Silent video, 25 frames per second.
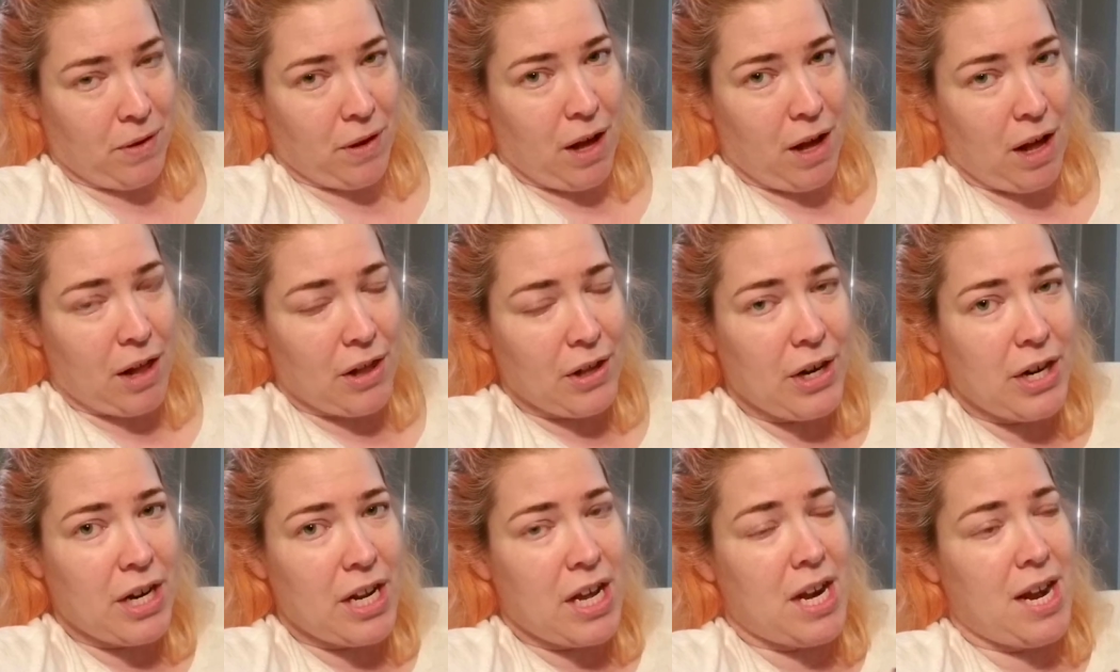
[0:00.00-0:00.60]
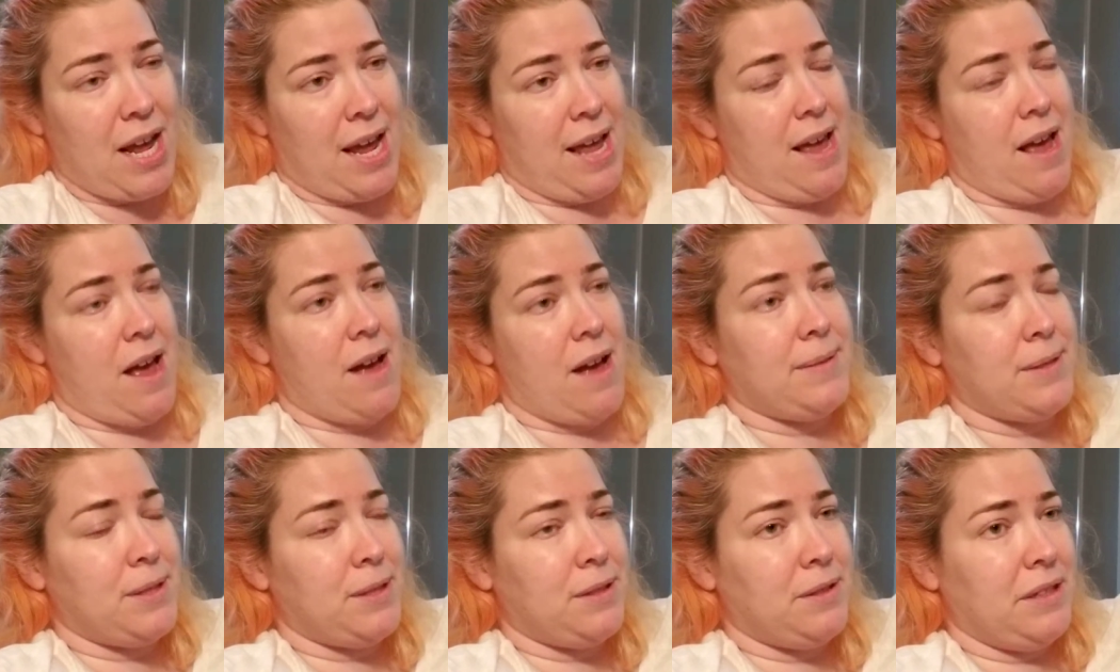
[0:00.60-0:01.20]
colored, and I
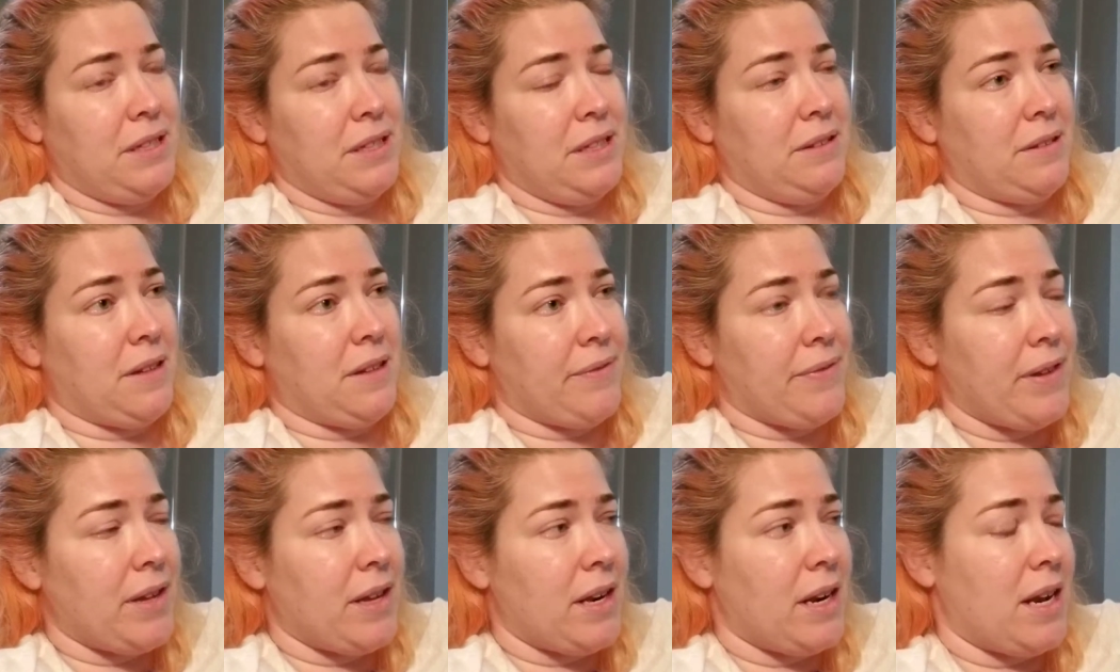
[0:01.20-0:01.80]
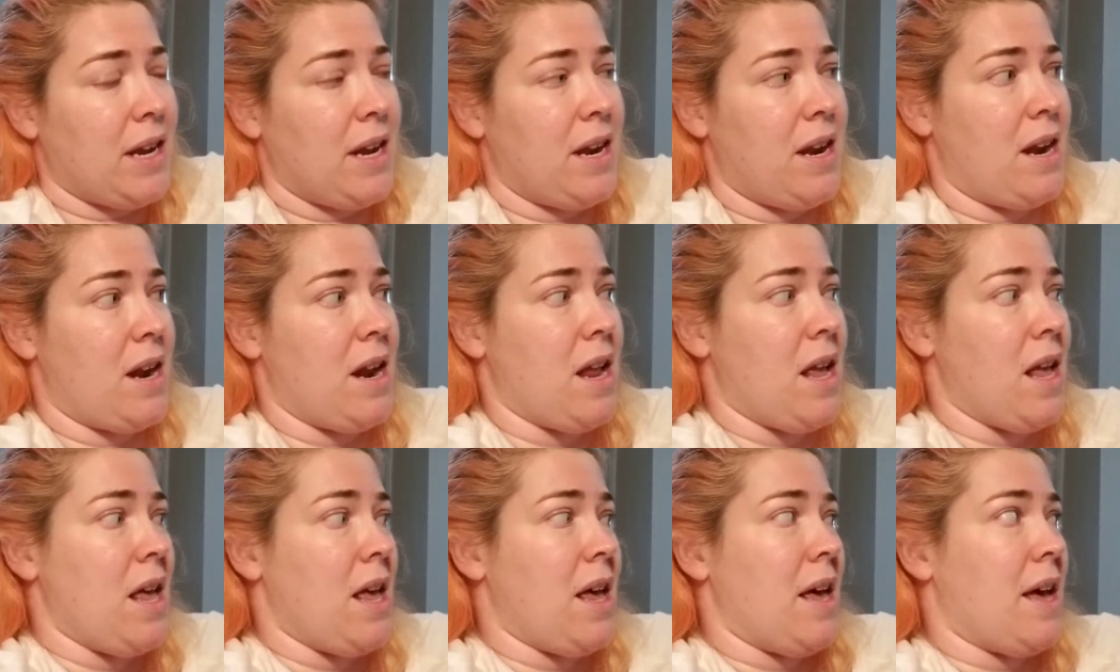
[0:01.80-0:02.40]
absolutely love it. And
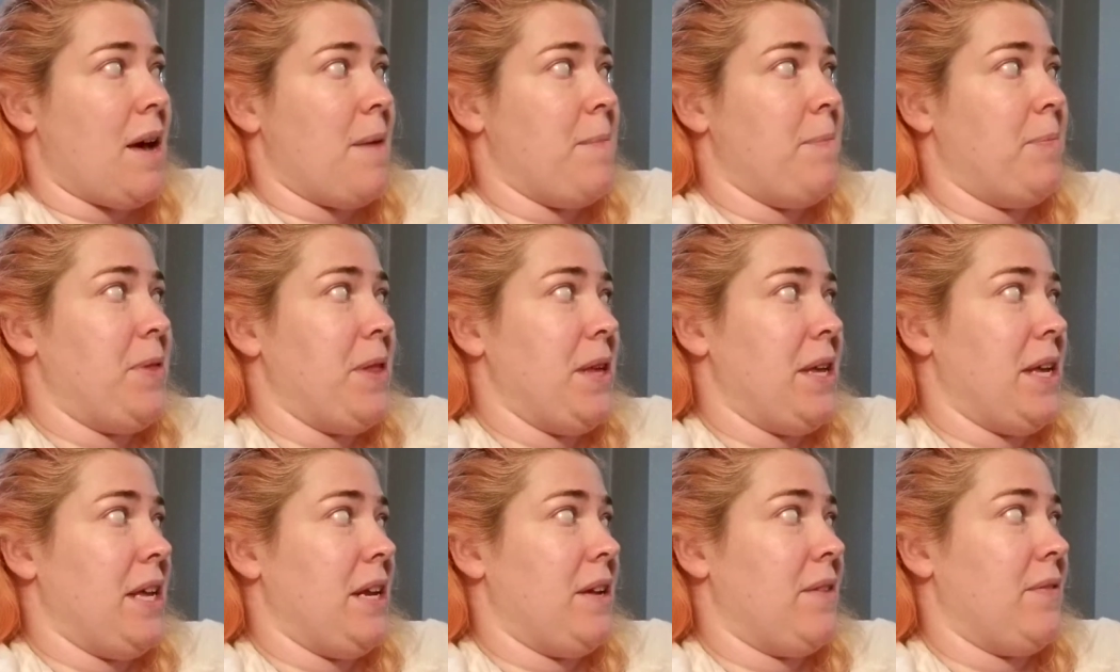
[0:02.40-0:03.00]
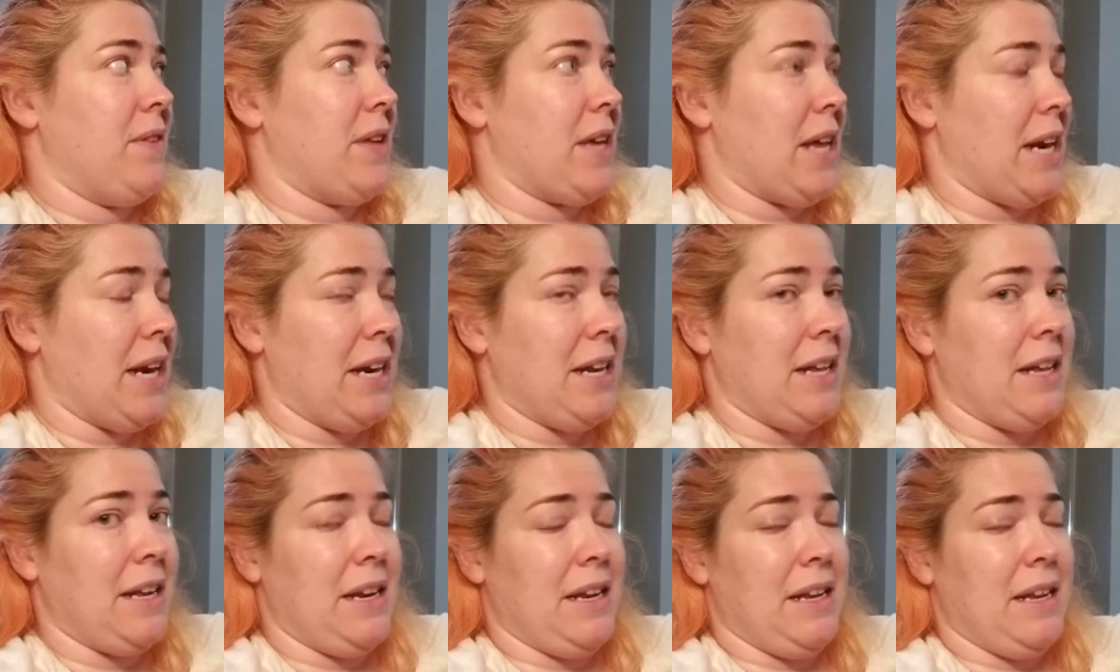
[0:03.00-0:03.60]
I'm thinking of
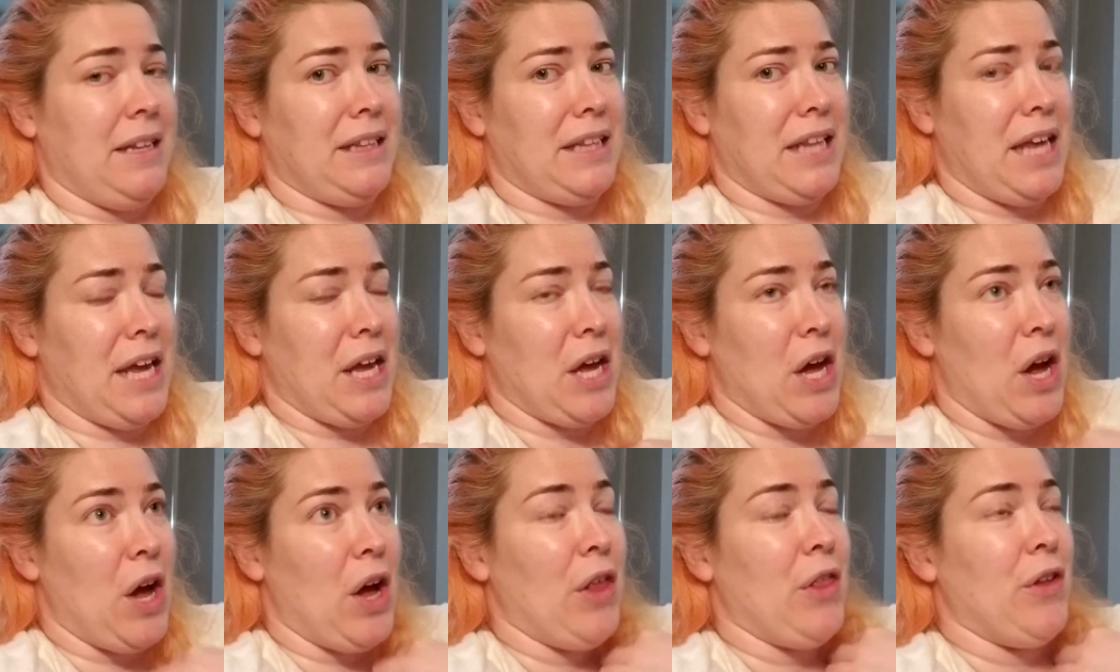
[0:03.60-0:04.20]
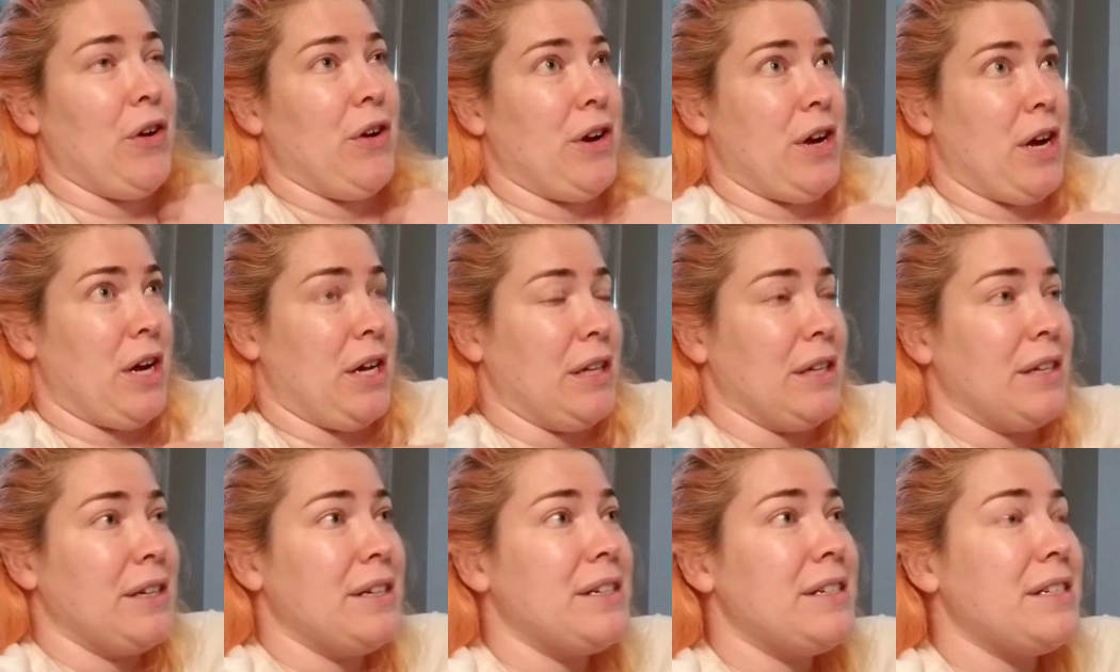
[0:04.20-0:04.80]
getting it in like other
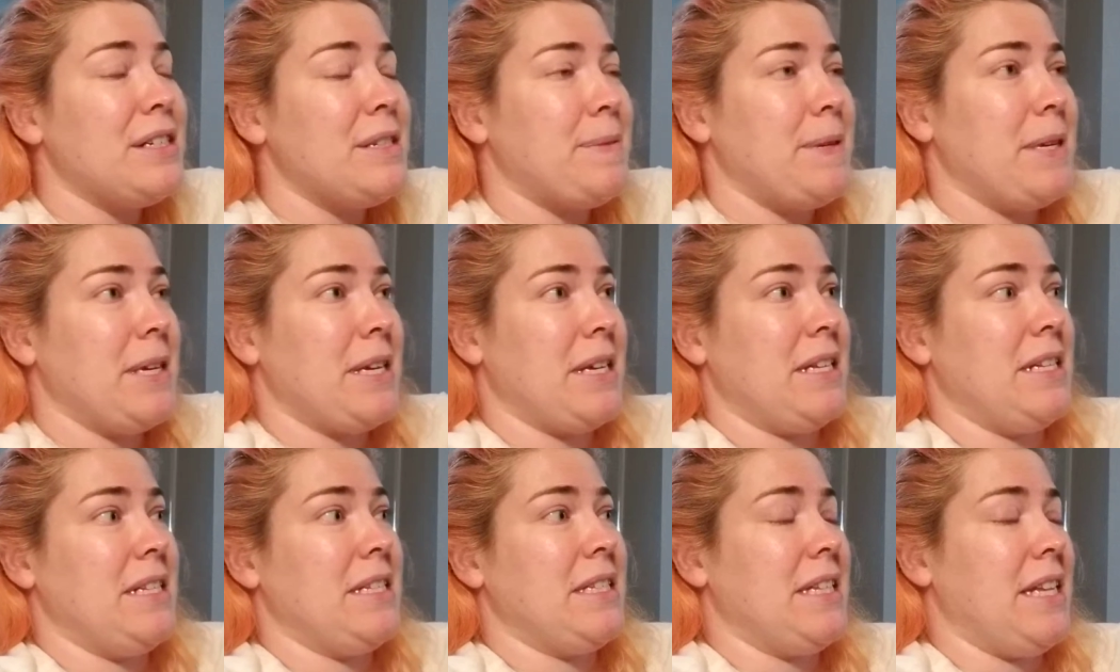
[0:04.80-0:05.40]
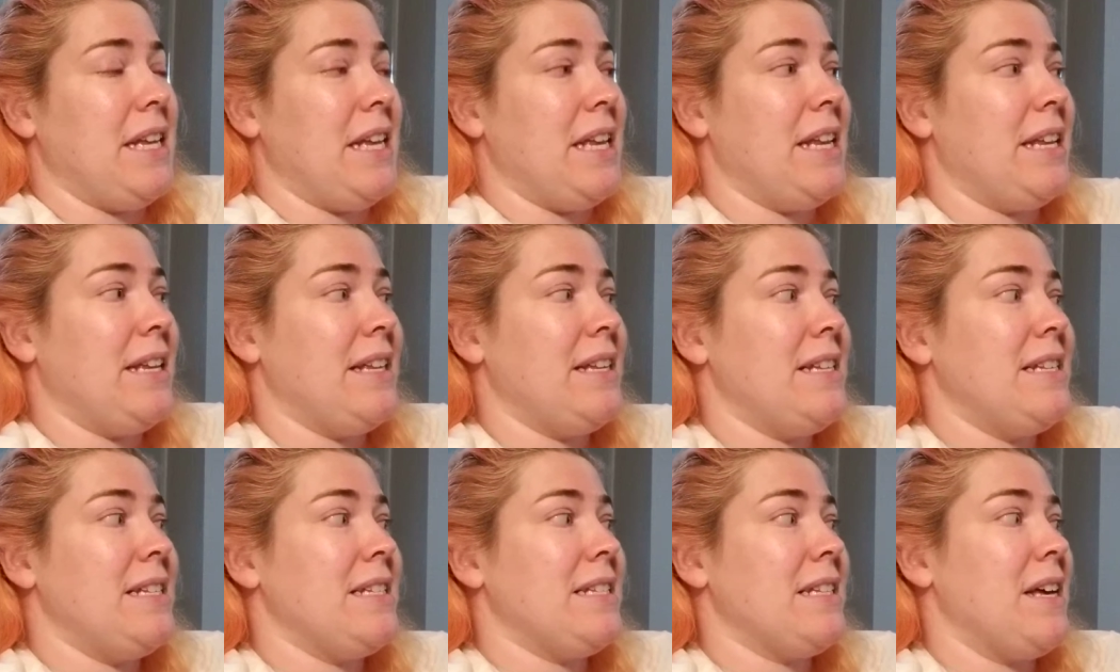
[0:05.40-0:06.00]
colors because it
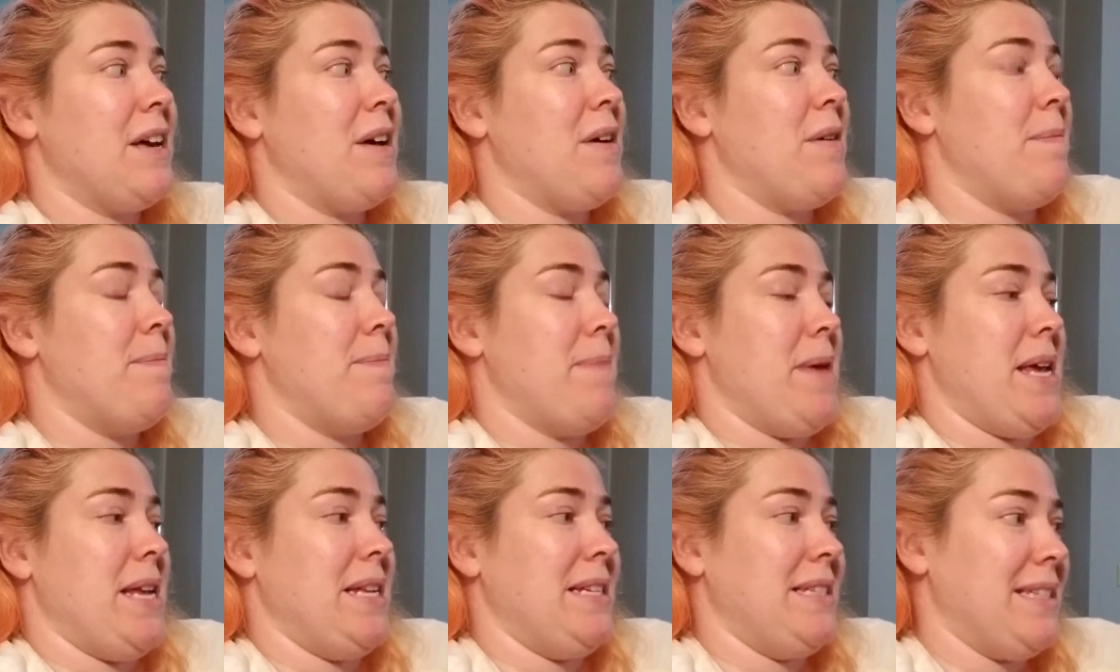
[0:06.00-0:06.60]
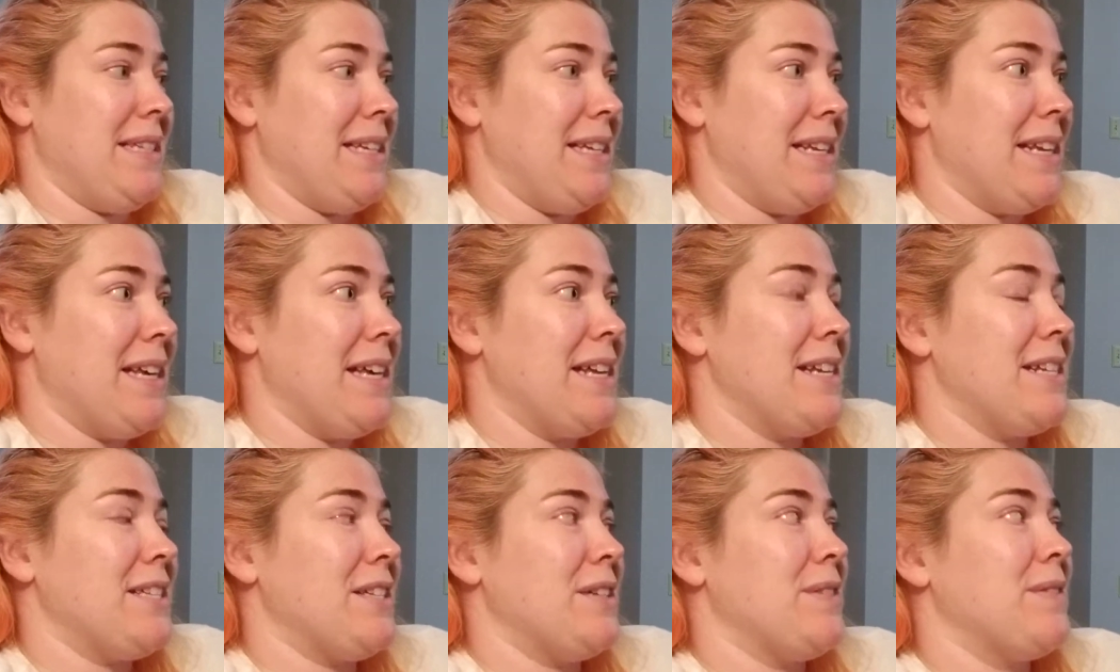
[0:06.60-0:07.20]
is amazing
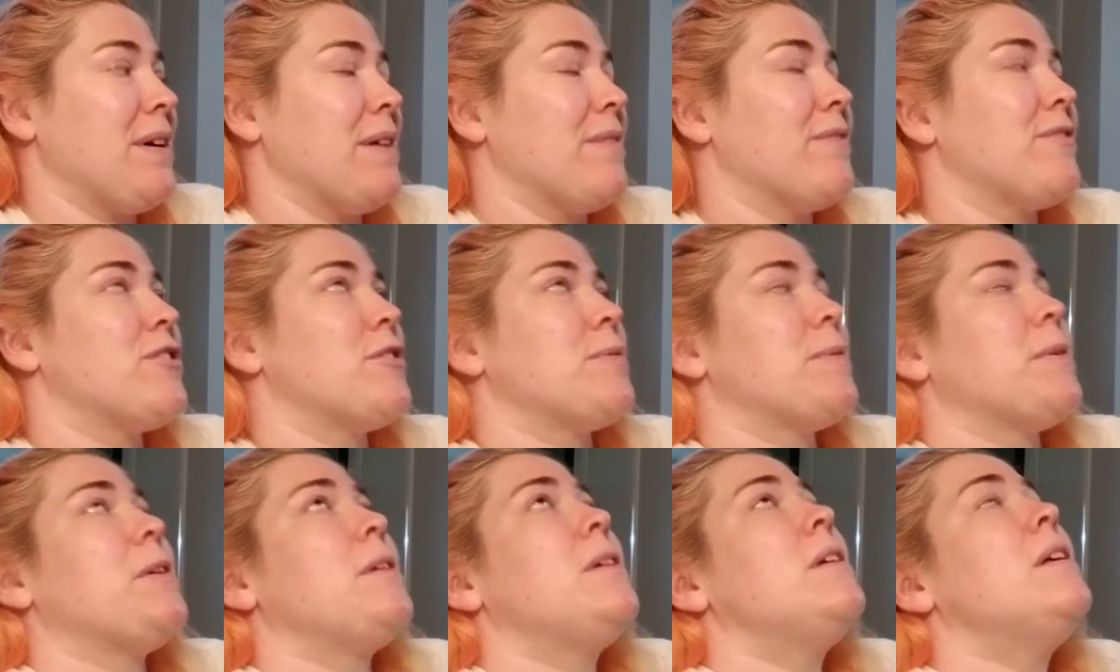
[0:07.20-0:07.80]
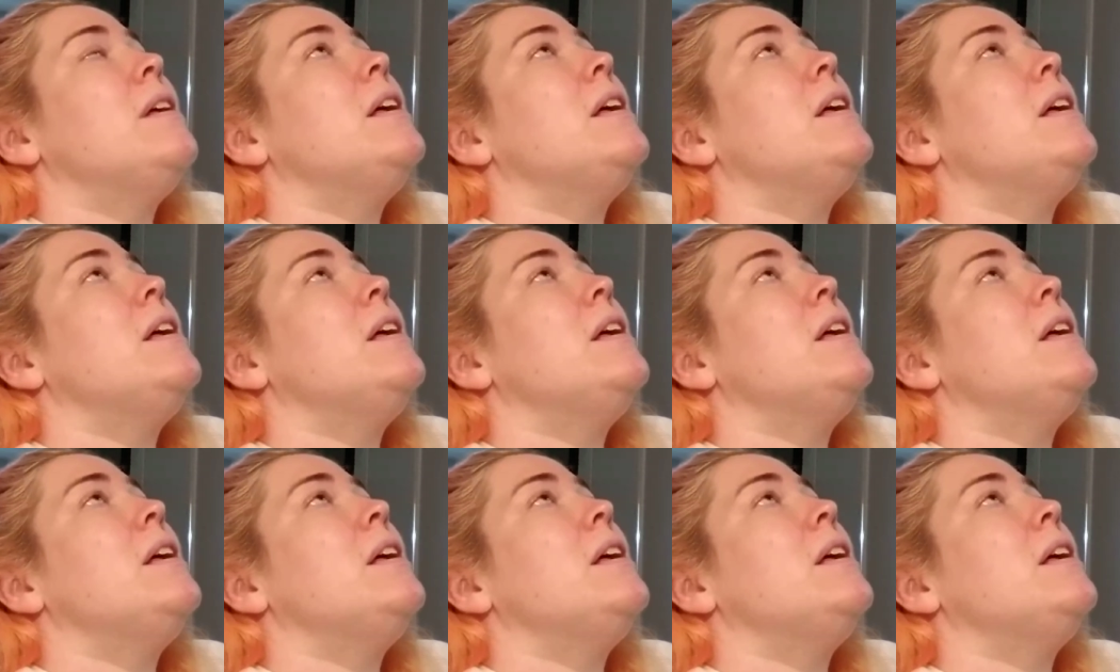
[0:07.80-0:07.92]
and so comfortable.